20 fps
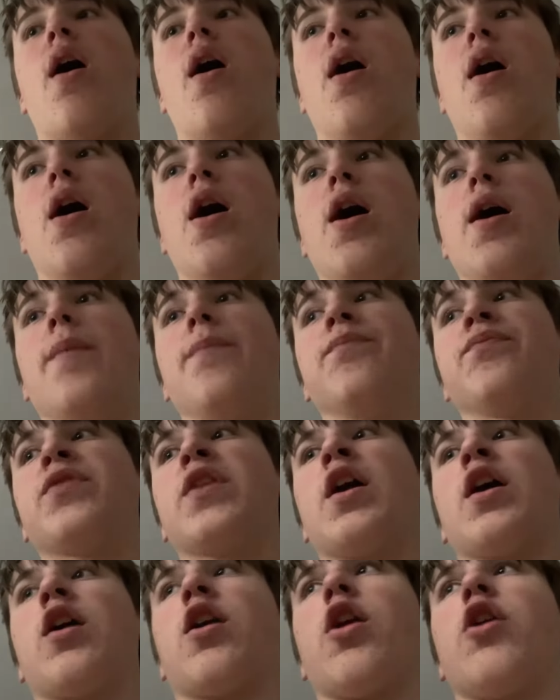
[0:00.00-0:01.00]

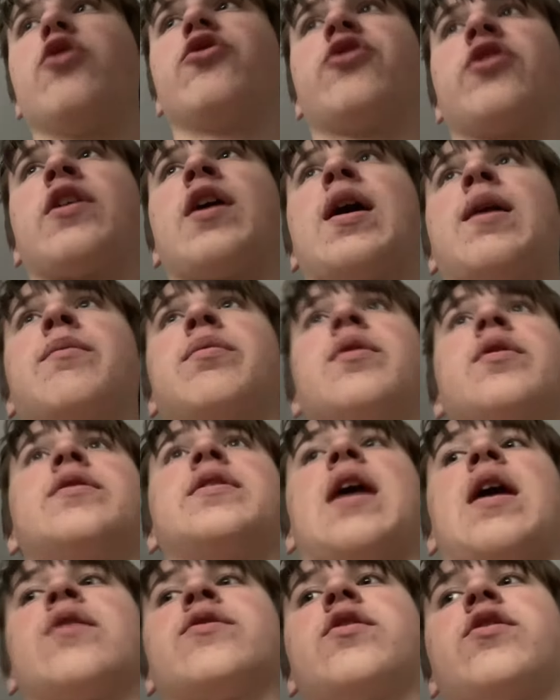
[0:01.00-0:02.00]
Close the gap
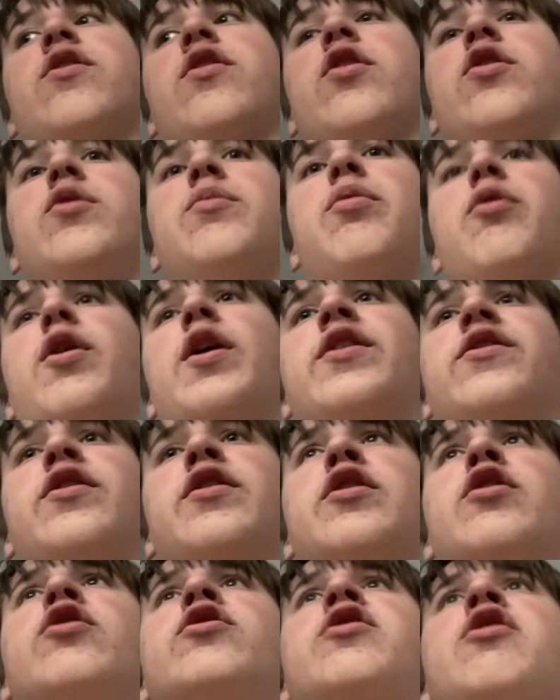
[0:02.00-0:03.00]
down to 2 points. It
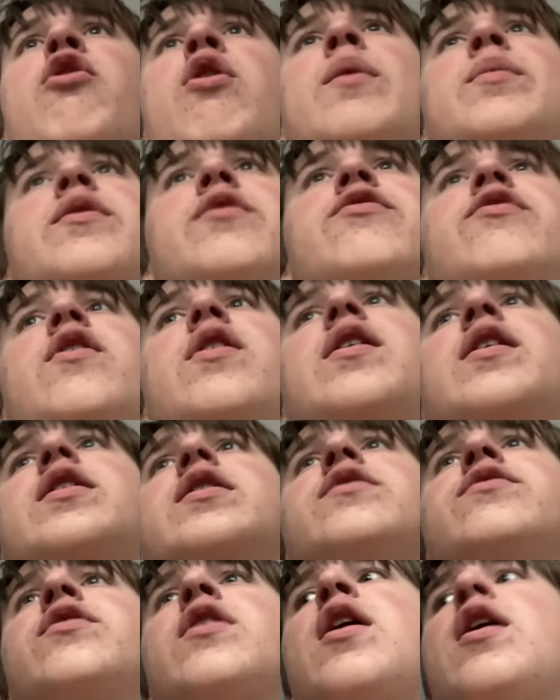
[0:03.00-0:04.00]
could go up to
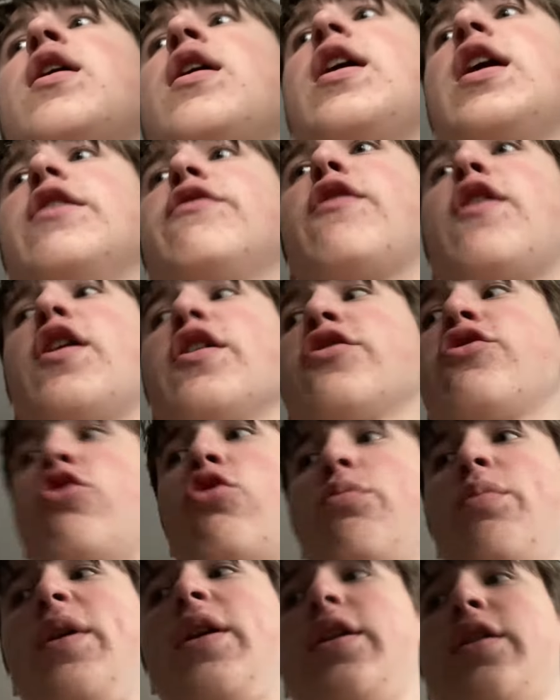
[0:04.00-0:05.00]
5 if Arsenal
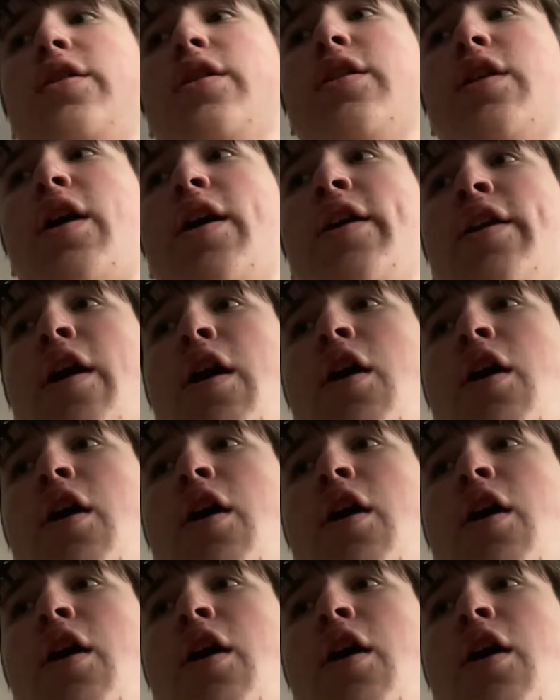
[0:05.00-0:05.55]
beat United at